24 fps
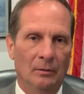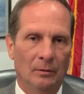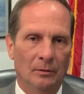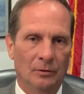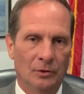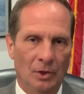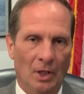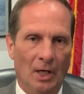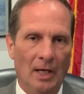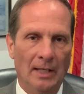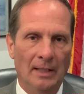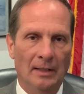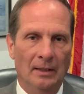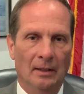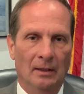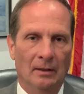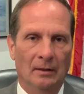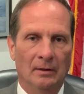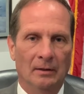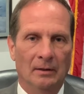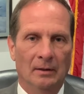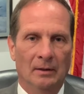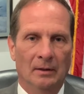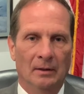China,
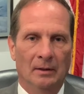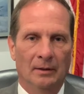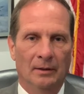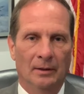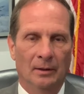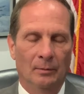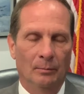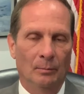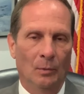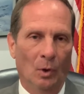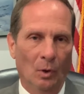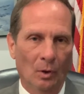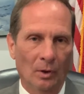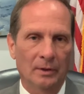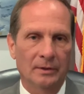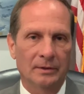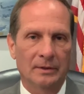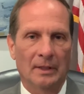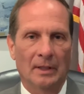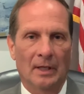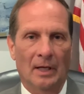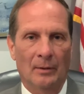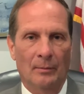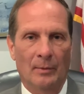the
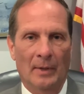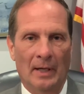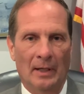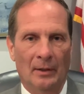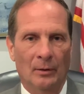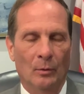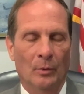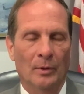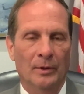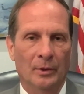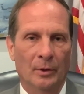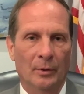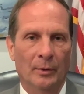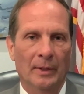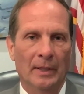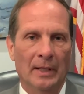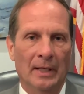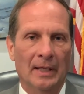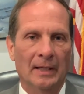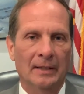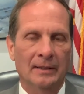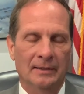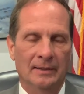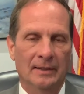mullahs in Iran, North Korea,
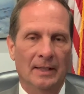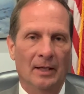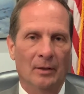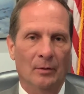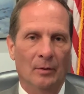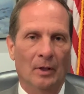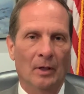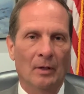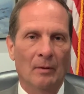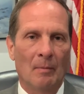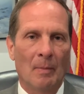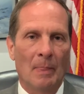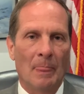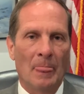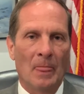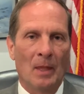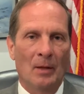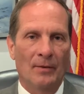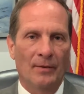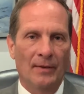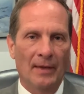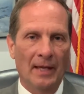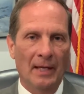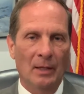etc.
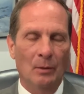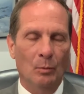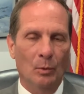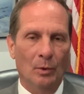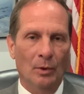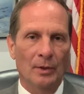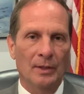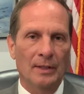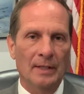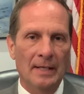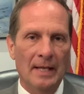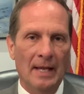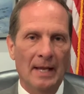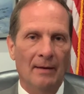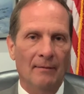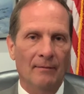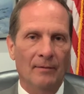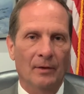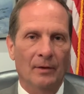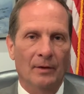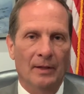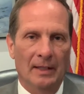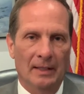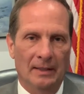They were
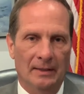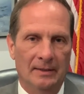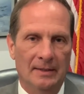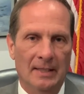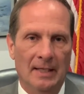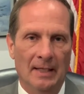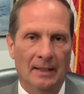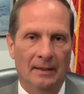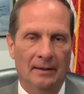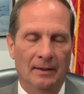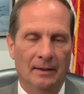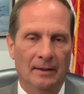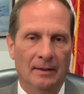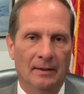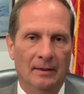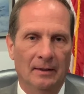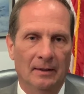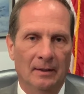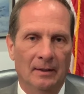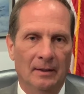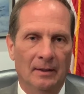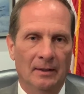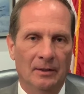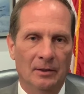never intended
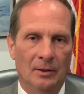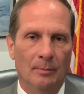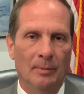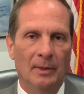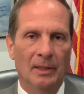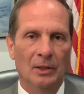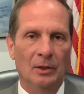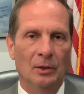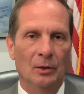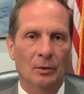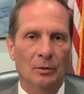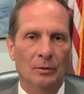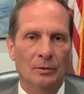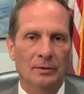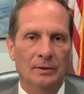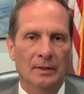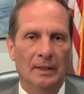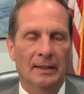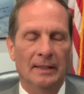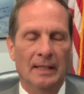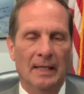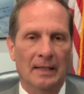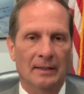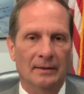to be used
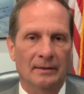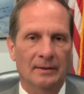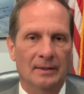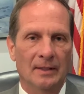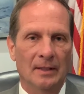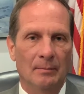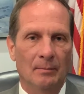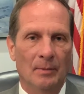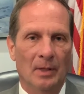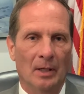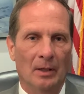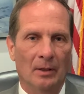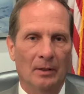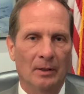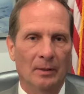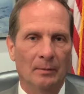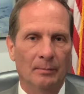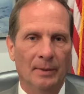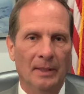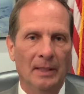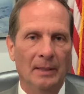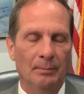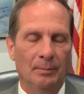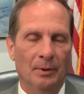against the American
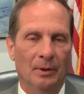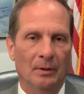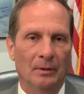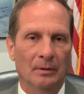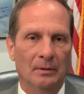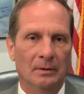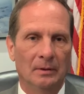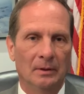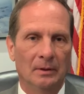people